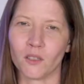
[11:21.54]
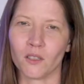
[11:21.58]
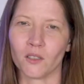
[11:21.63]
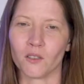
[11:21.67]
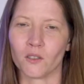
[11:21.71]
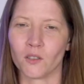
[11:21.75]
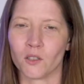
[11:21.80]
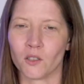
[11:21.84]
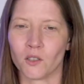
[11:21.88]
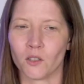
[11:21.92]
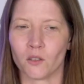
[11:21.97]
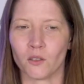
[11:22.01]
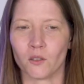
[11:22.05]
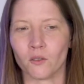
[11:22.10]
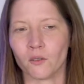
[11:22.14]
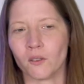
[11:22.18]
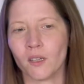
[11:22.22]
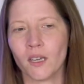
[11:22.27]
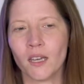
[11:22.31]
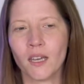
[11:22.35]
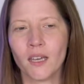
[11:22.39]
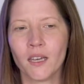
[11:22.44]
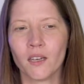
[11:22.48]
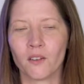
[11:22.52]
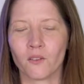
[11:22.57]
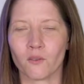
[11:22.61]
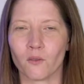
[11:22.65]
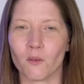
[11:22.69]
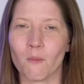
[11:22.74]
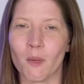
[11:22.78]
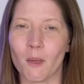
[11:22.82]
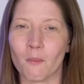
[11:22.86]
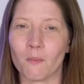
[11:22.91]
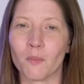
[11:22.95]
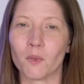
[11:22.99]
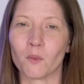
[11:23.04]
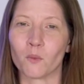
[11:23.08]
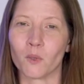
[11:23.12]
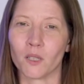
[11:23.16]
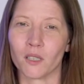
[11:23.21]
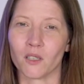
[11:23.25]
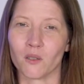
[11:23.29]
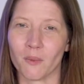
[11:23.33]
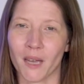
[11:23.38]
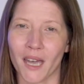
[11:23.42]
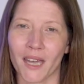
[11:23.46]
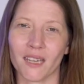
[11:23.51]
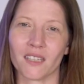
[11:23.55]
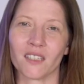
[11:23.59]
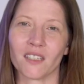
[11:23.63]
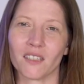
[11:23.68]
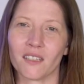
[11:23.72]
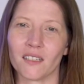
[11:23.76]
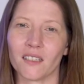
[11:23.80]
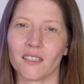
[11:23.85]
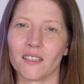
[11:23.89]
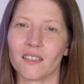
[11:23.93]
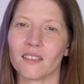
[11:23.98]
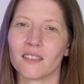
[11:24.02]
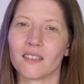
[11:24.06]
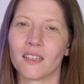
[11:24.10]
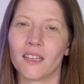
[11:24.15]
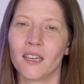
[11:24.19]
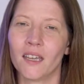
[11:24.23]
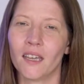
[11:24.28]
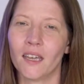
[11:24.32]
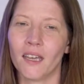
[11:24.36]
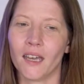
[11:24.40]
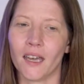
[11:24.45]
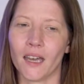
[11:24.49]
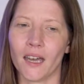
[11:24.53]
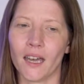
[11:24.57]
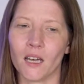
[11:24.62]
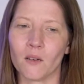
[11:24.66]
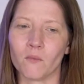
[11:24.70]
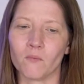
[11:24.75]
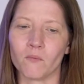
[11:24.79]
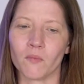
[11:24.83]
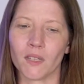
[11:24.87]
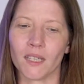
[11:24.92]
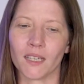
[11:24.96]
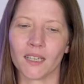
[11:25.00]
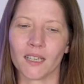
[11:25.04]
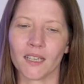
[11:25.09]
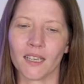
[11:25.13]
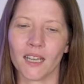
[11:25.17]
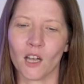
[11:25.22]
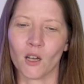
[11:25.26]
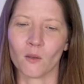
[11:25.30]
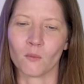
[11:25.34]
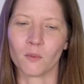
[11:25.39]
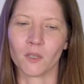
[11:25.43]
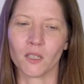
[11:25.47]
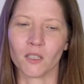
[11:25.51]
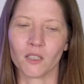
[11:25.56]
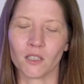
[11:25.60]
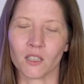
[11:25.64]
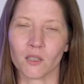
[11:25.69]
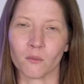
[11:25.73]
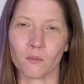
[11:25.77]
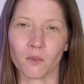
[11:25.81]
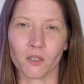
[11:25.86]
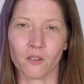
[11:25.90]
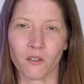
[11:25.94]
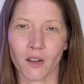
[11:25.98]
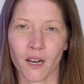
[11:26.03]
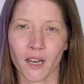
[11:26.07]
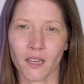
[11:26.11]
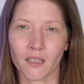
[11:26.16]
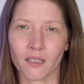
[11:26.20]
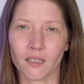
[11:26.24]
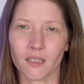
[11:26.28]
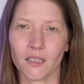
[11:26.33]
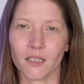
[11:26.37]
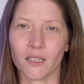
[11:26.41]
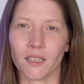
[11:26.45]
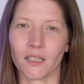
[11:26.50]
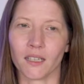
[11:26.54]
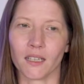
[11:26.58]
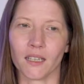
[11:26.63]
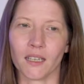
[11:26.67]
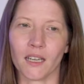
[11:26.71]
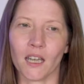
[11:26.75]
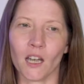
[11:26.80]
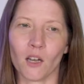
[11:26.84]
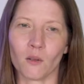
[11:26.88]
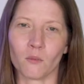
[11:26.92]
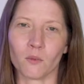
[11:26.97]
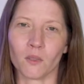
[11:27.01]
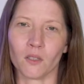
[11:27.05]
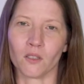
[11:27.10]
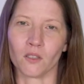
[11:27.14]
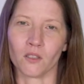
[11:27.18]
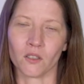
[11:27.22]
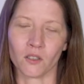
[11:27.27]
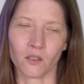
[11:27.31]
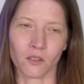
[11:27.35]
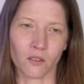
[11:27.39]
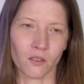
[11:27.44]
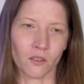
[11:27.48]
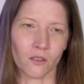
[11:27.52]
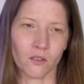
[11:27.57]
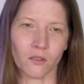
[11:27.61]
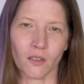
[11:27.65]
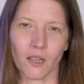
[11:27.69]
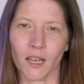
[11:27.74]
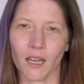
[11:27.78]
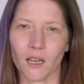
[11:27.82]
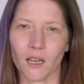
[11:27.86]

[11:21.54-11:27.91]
you to remember what your passion is. It can help you to be grounded. It can help you to